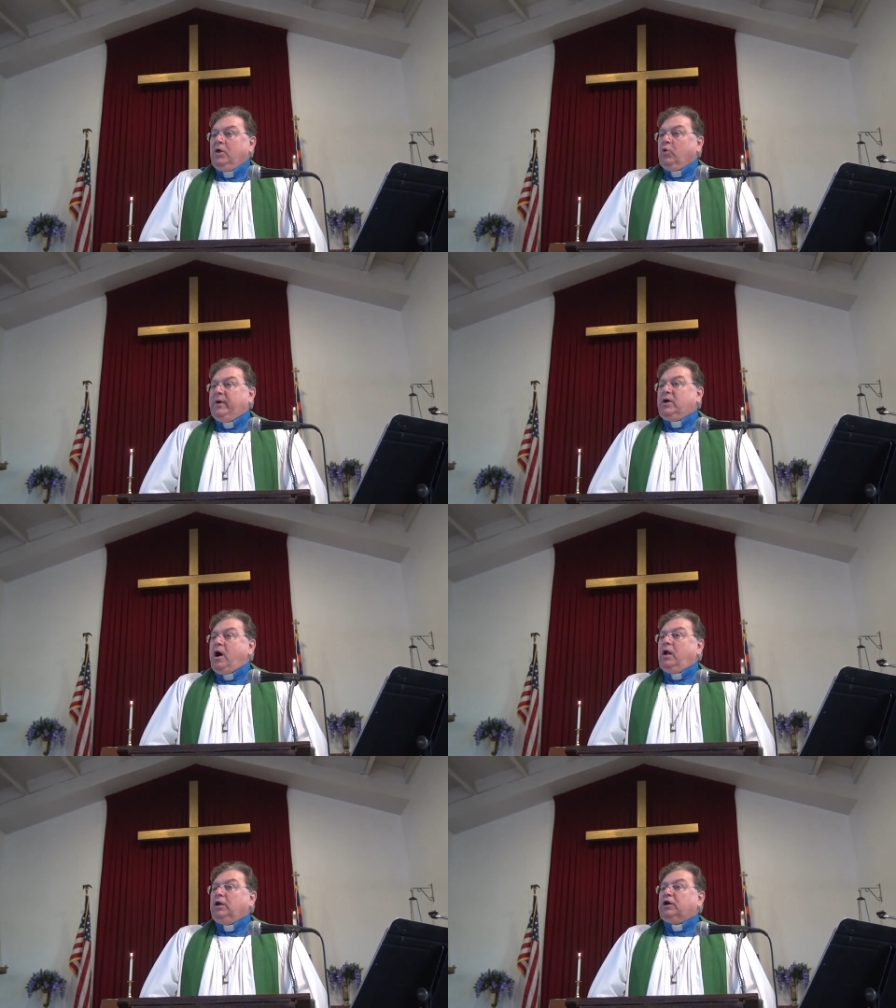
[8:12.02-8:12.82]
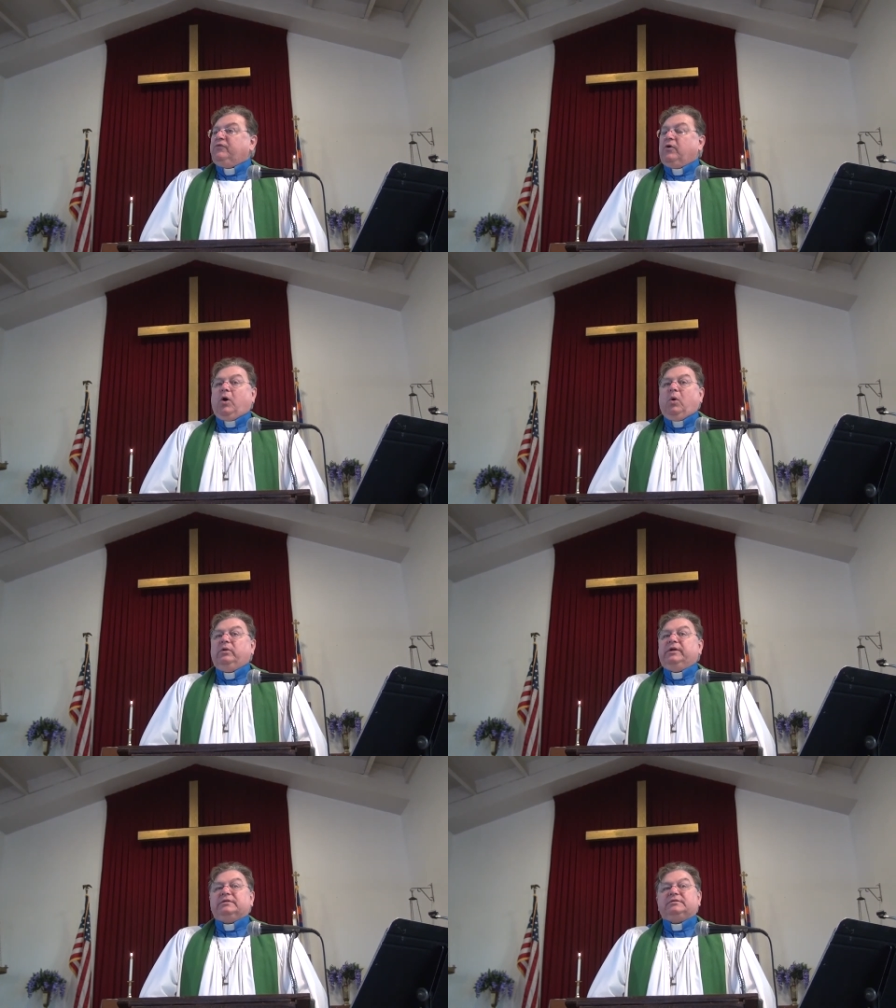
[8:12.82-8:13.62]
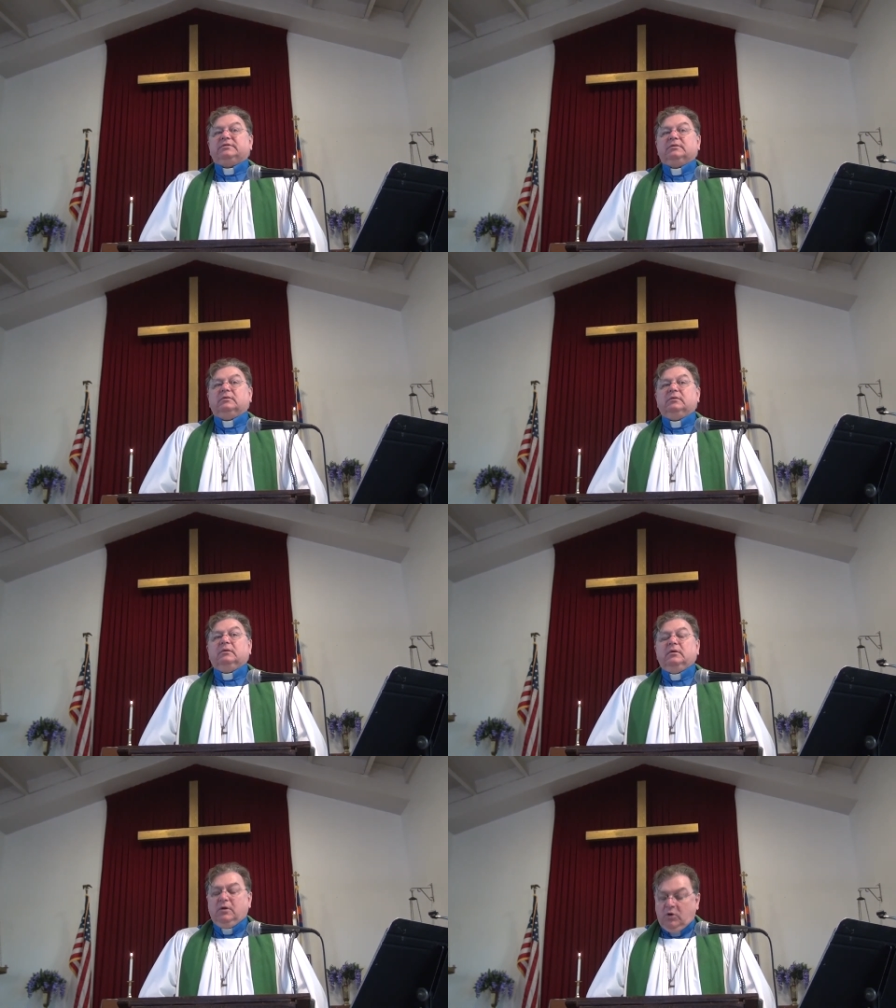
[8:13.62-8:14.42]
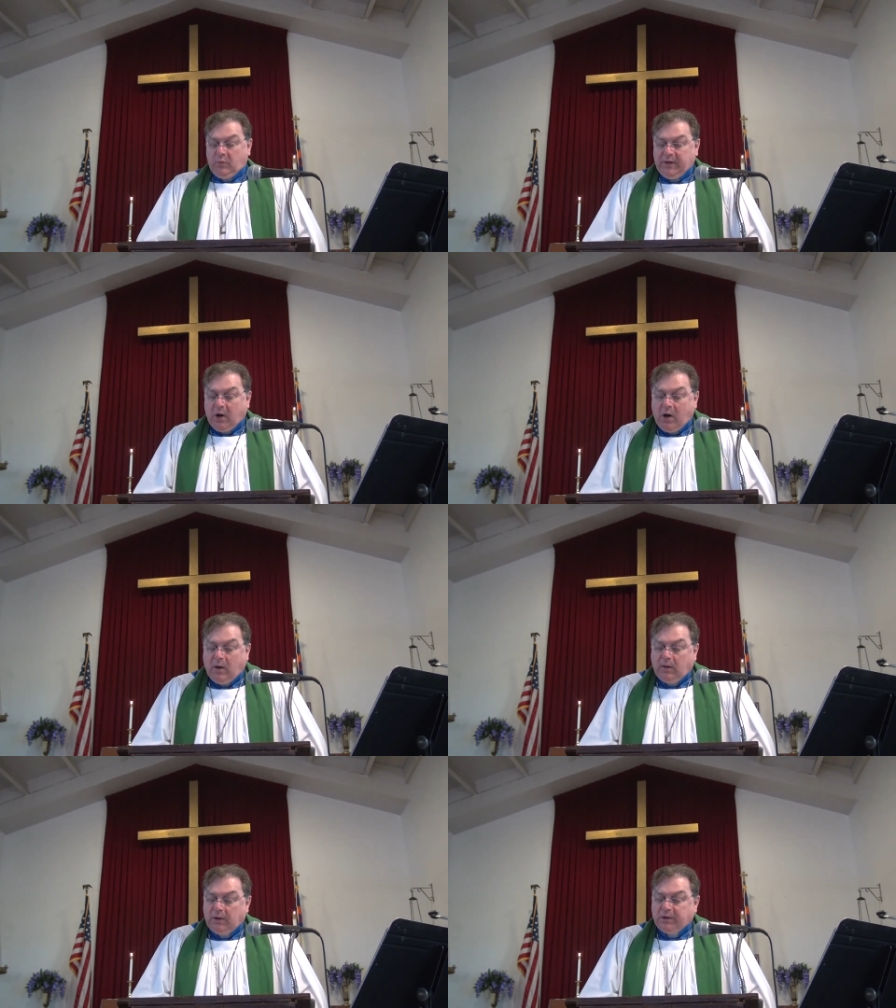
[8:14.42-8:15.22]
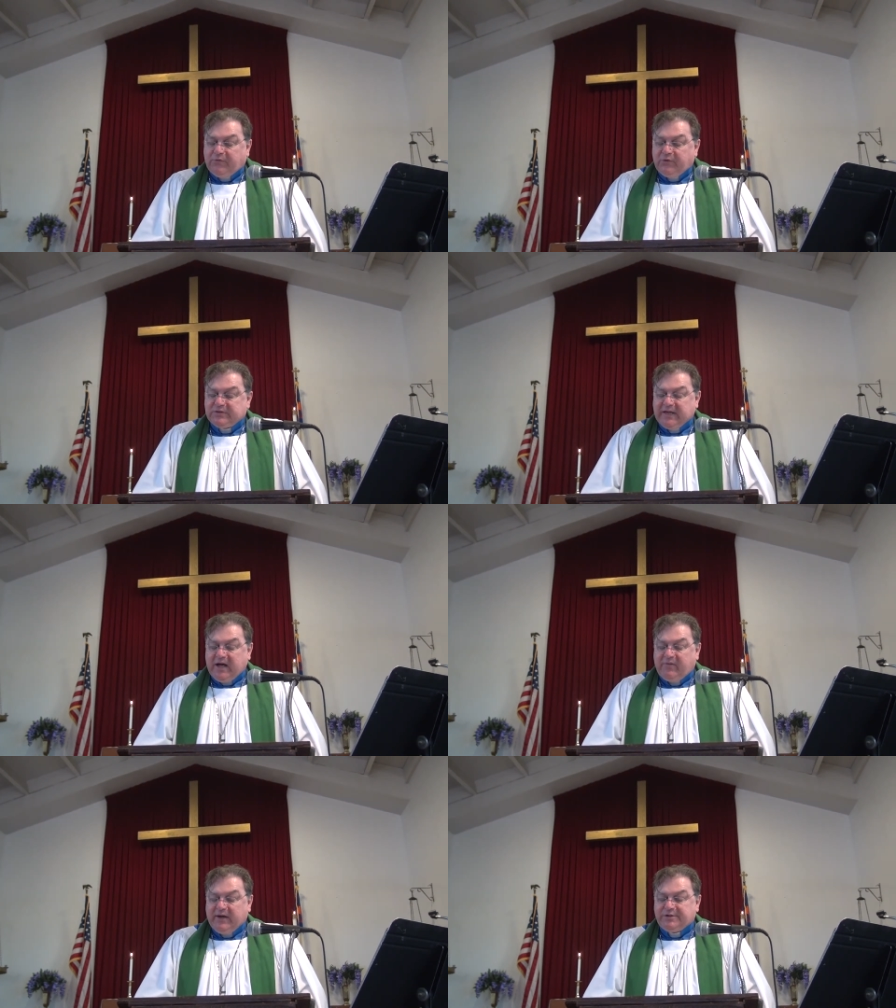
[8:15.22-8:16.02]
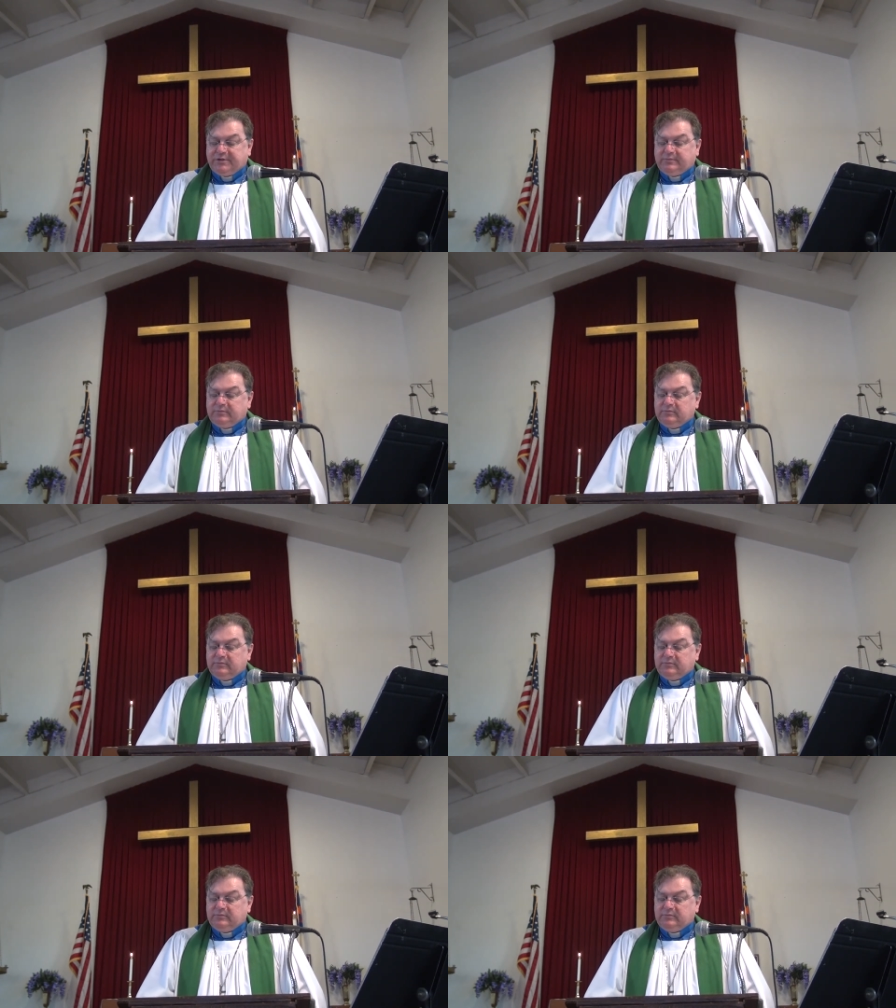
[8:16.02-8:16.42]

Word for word: We all look for wholeness. We all look for salvation.